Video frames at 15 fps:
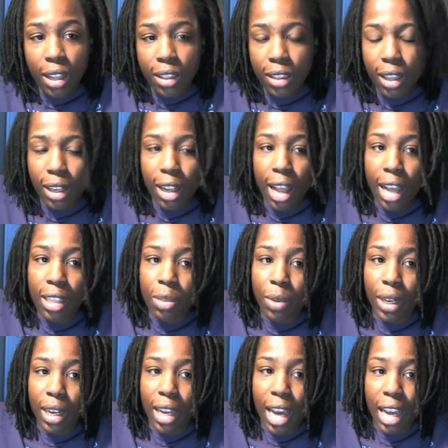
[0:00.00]
the locks
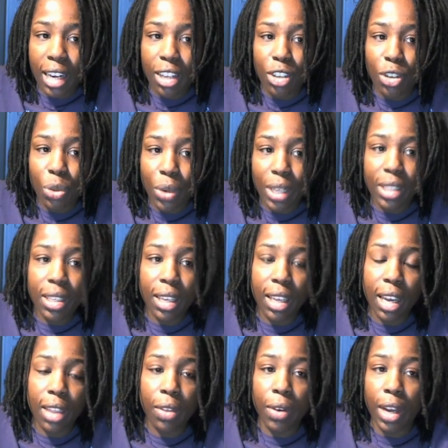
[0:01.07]
want to kind of join
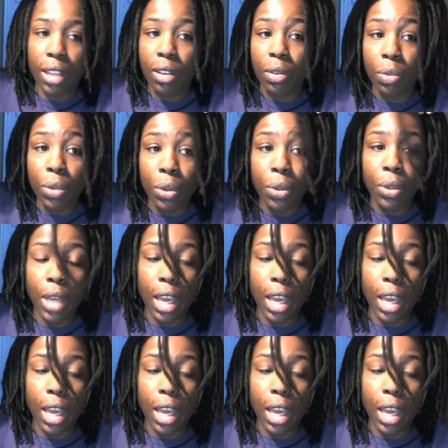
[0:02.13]
together at the root,